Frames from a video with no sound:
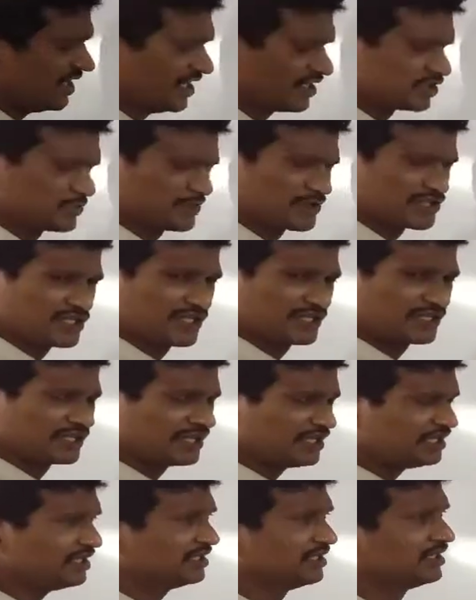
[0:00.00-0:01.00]
Especially in
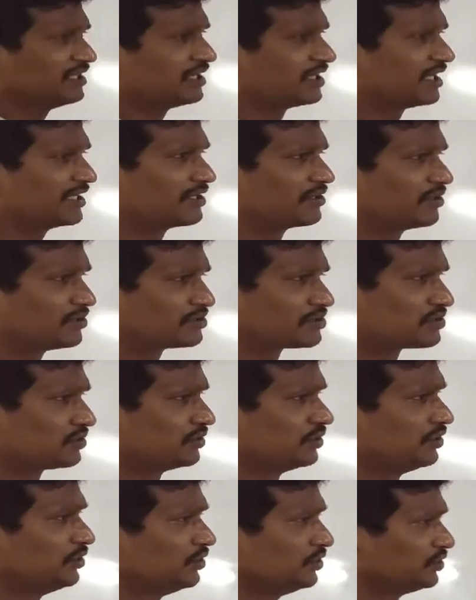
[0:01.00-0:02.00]
the dicots.
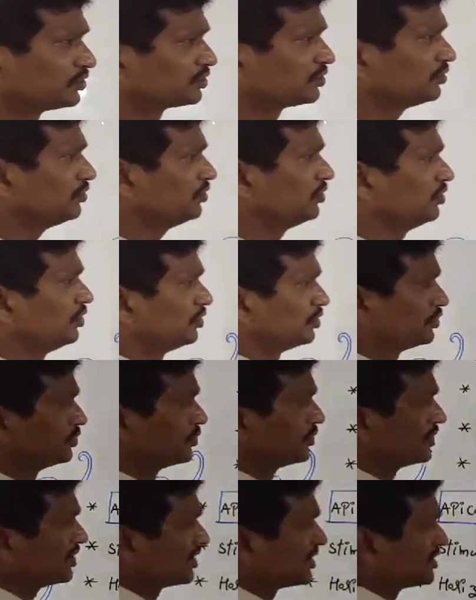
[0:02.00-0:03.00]
So
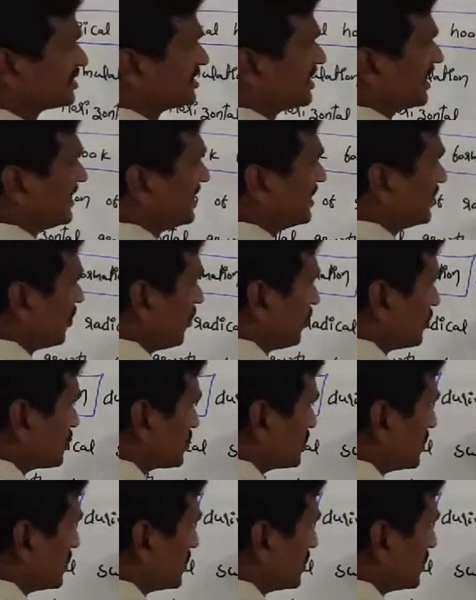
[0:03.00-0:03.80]
during the dicot